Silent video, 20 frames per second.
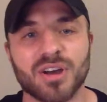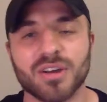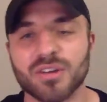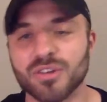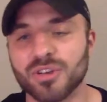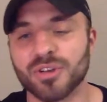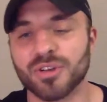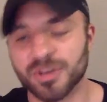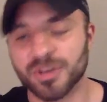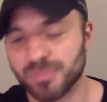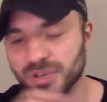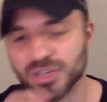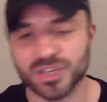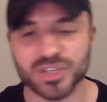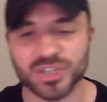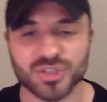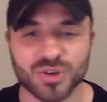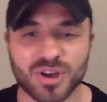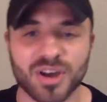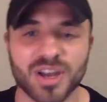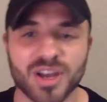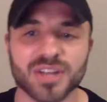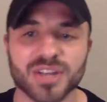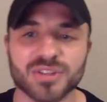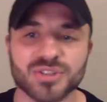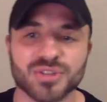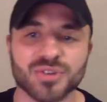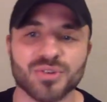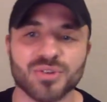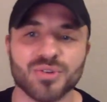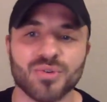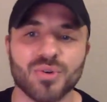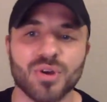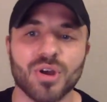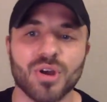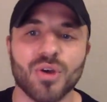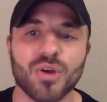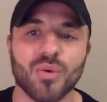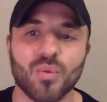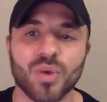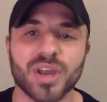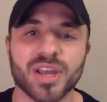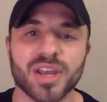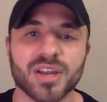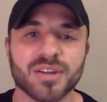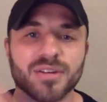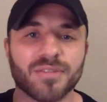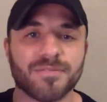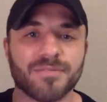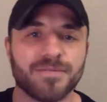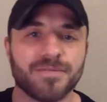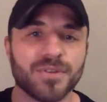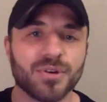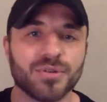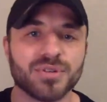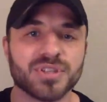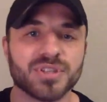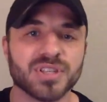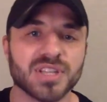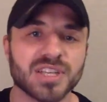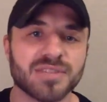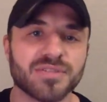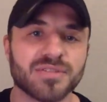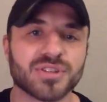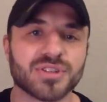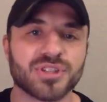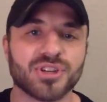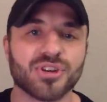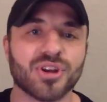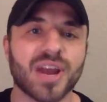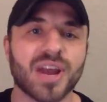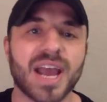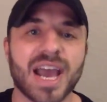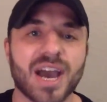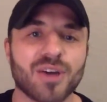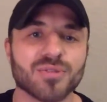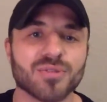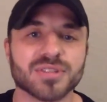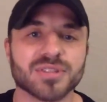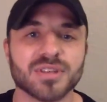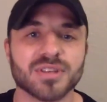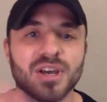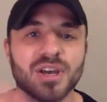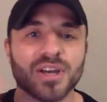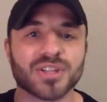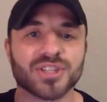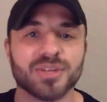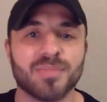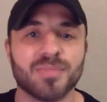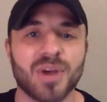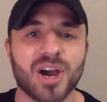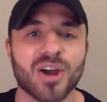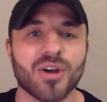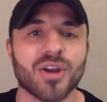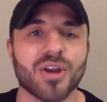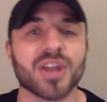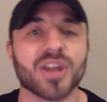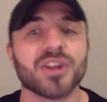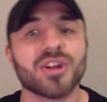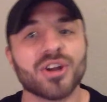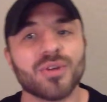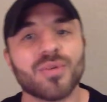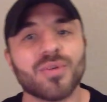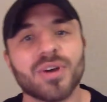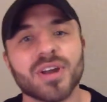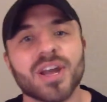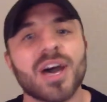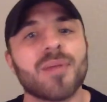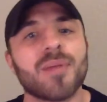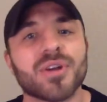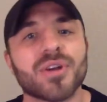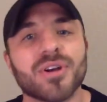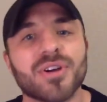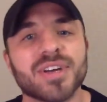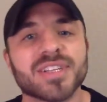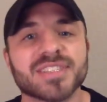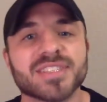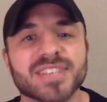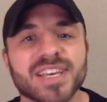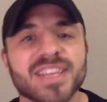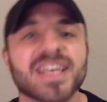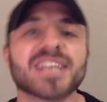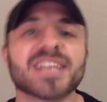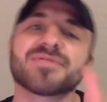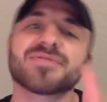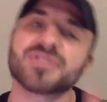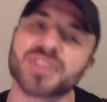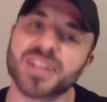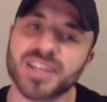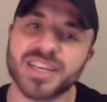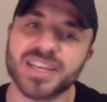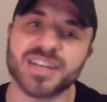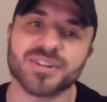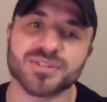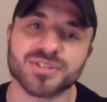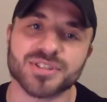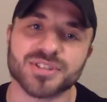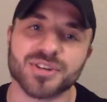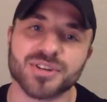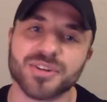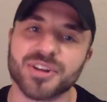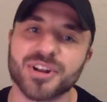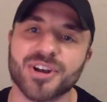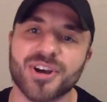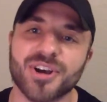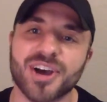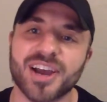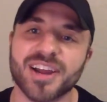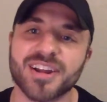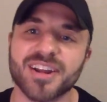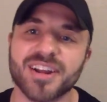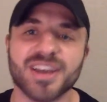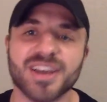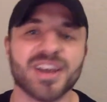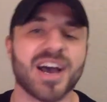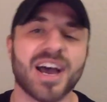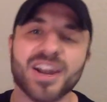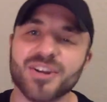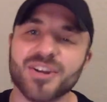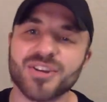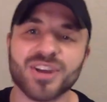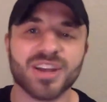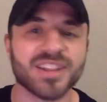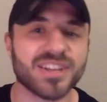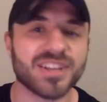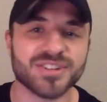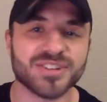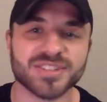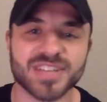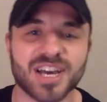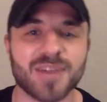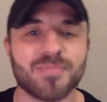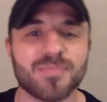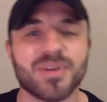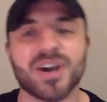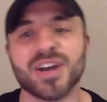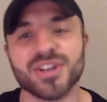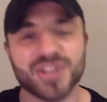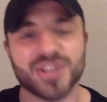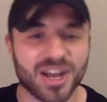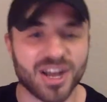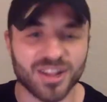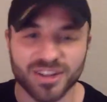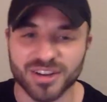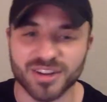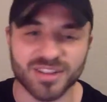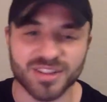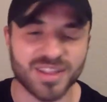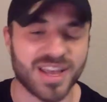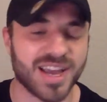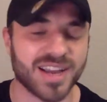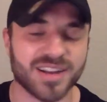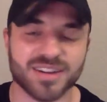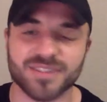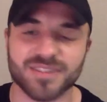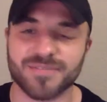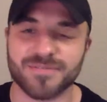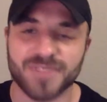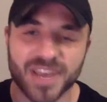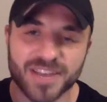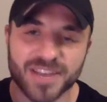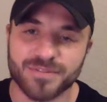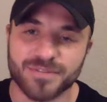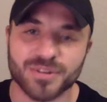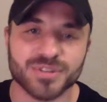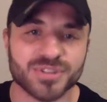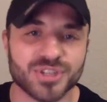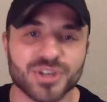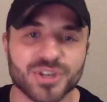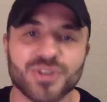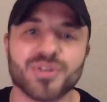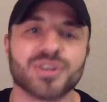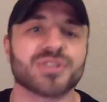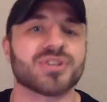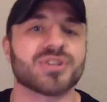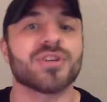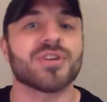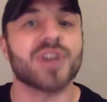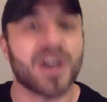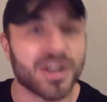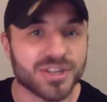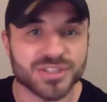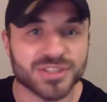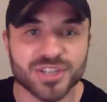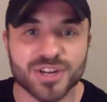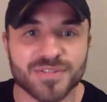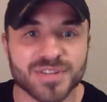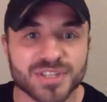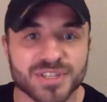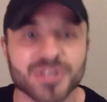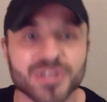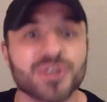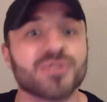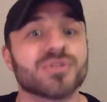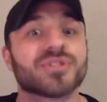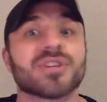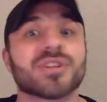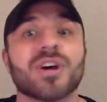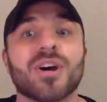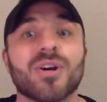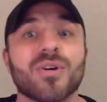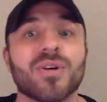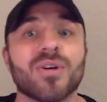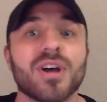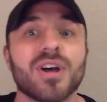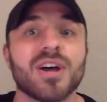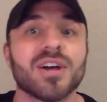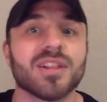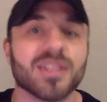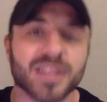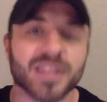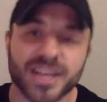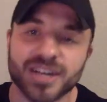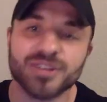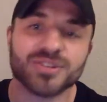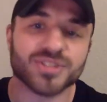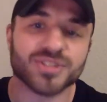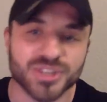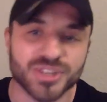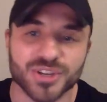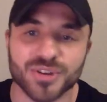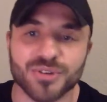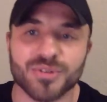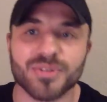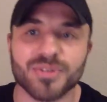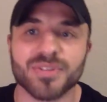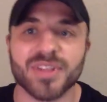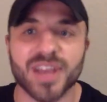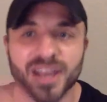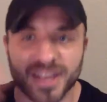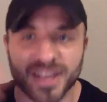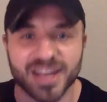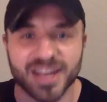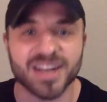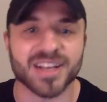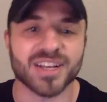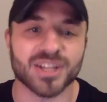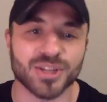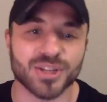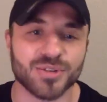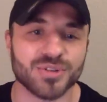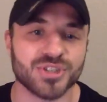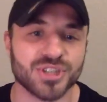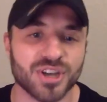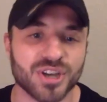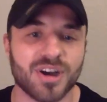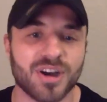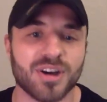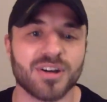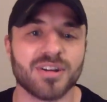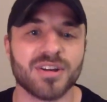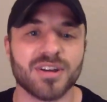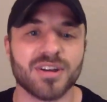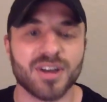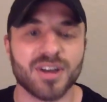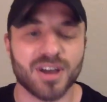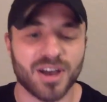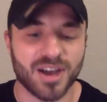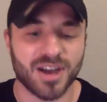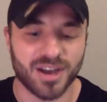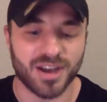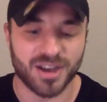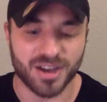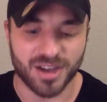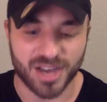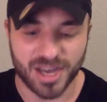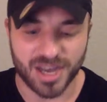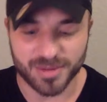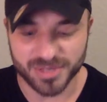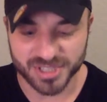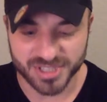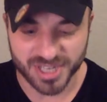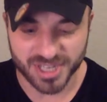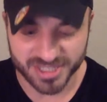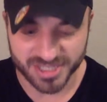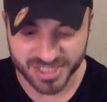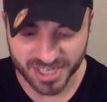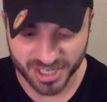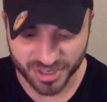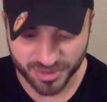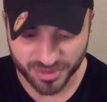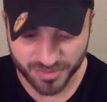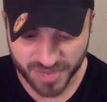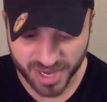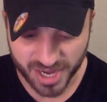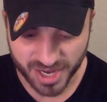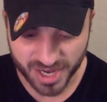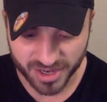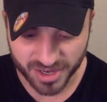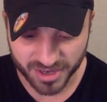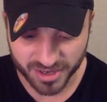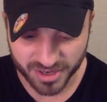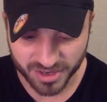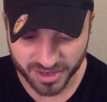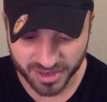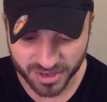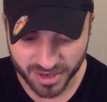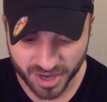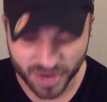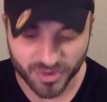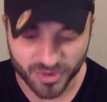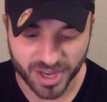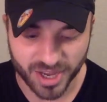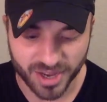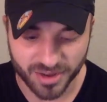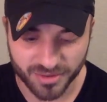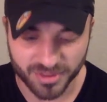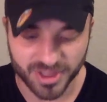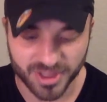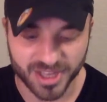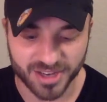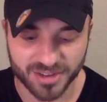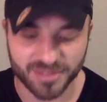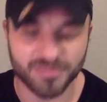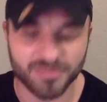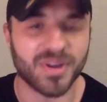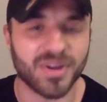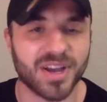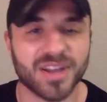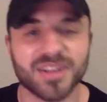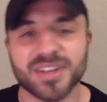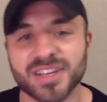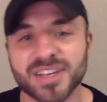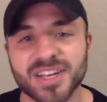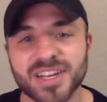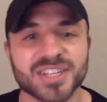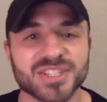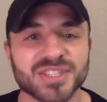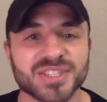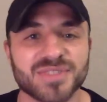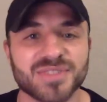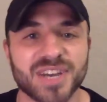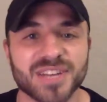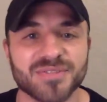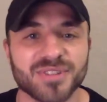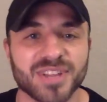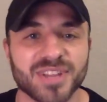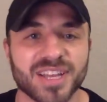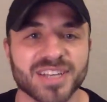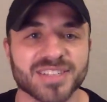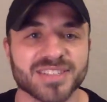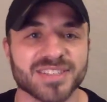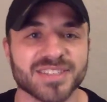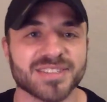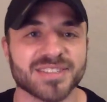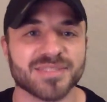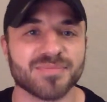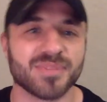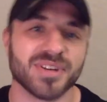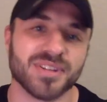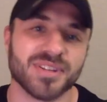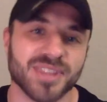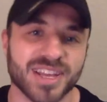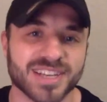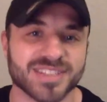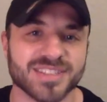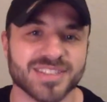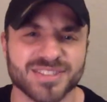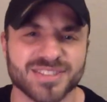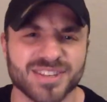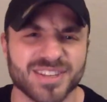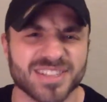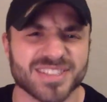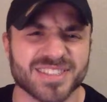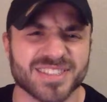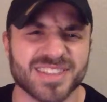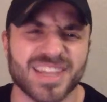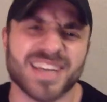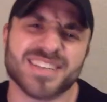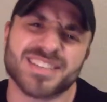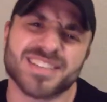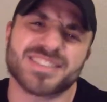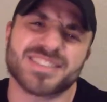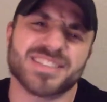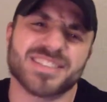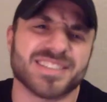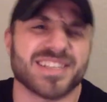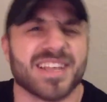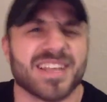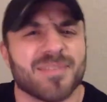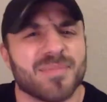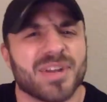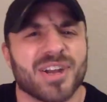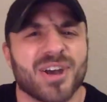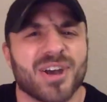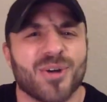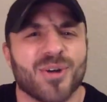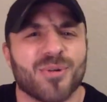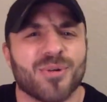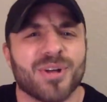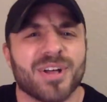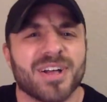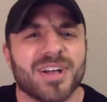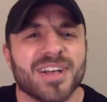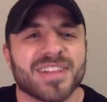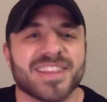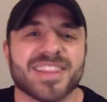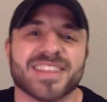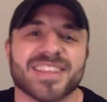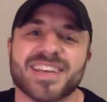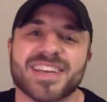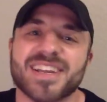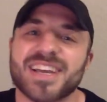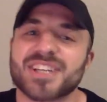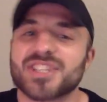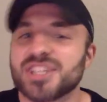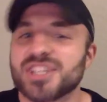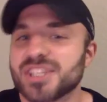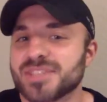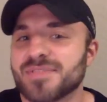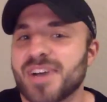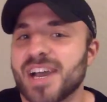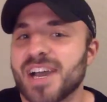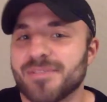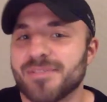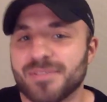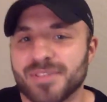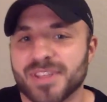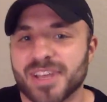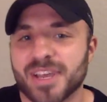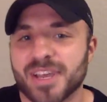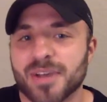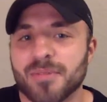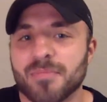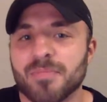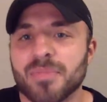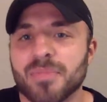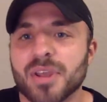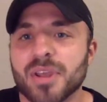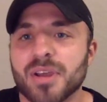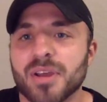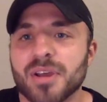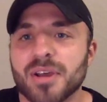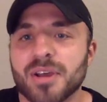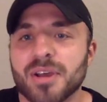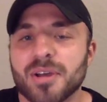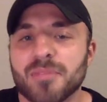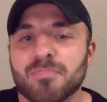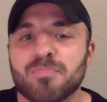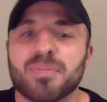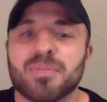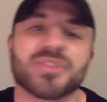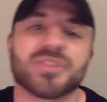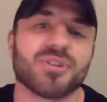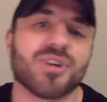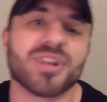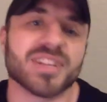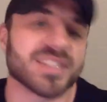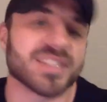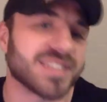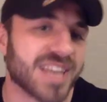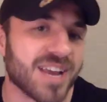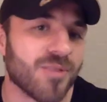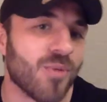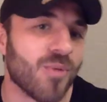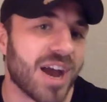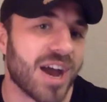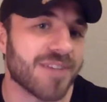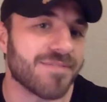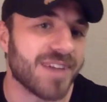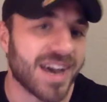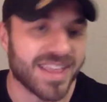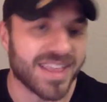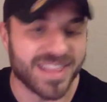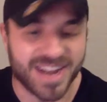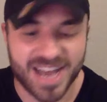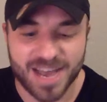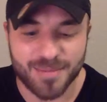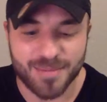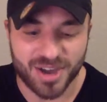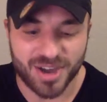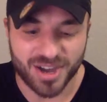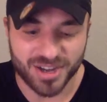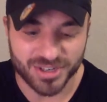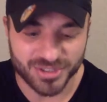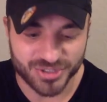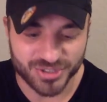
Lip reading: You're going to put in a drawing to win food delivered to your house tomorrow. And you know what? I'm gonna go ahead and say that's for the leaders too. I know y'all leaders hop on. Y'all are like faithful too, and so y'all deserve it too. So leaders too, that includes y'all. I'm just not saying you may. Okay, my connection's fine for Lexus, but Lexus just let me know that the connection is fine for them, but they're on the same Wi-Fi that I'm on.